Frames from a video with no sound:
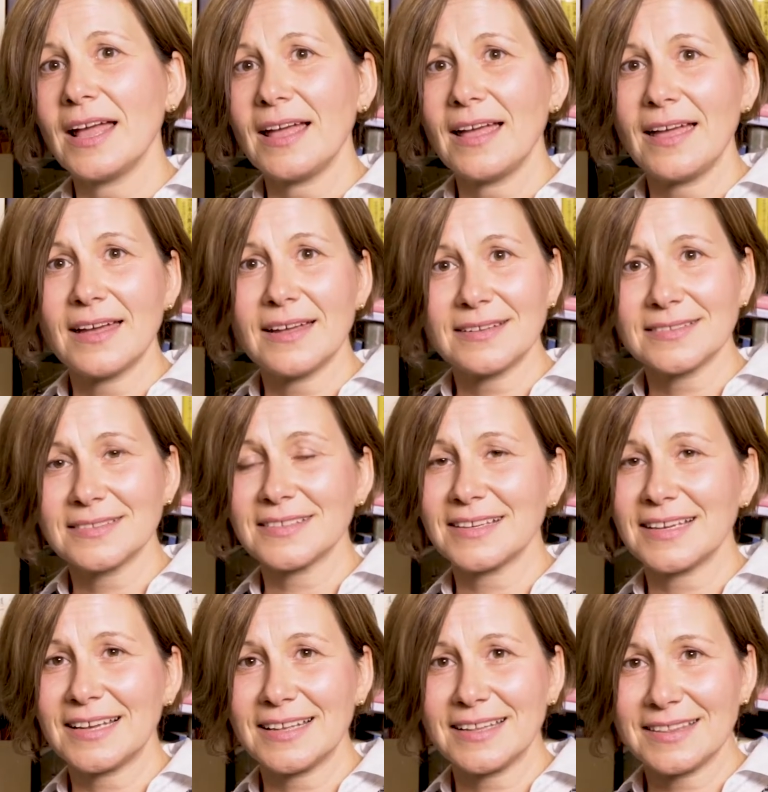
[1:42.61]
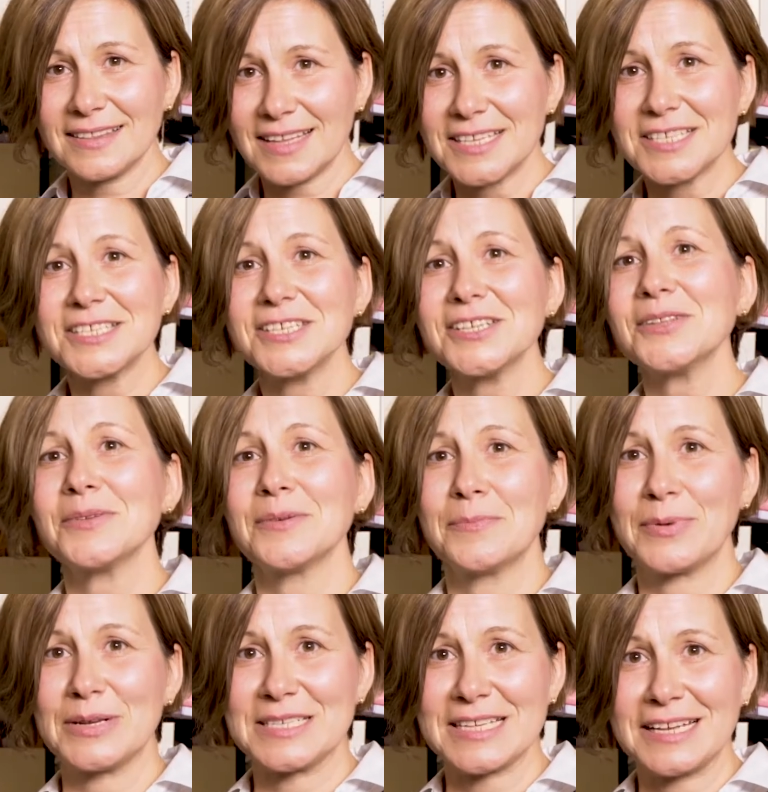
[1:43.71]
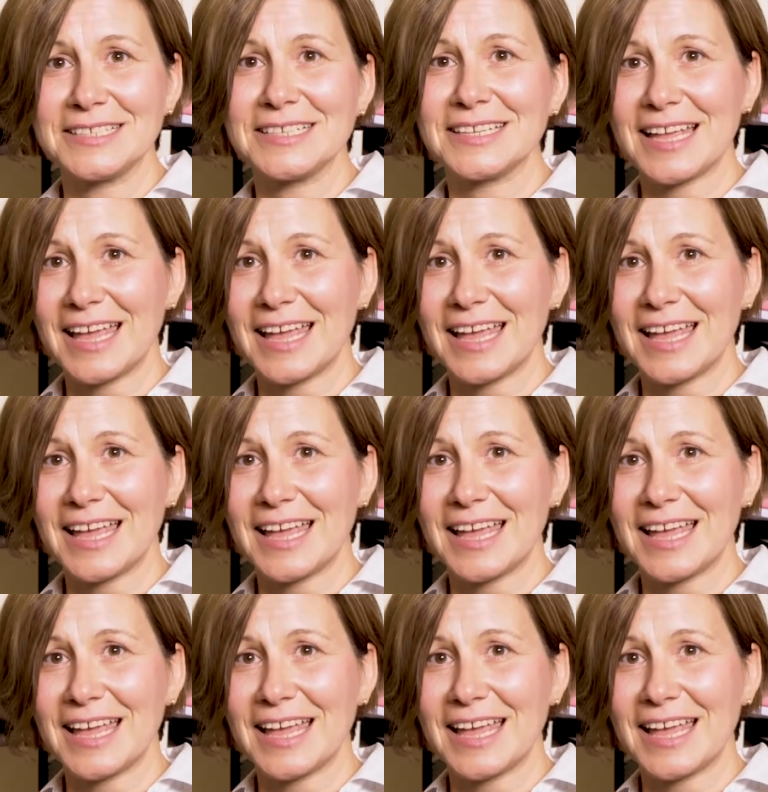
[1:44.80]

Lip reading: and they still present it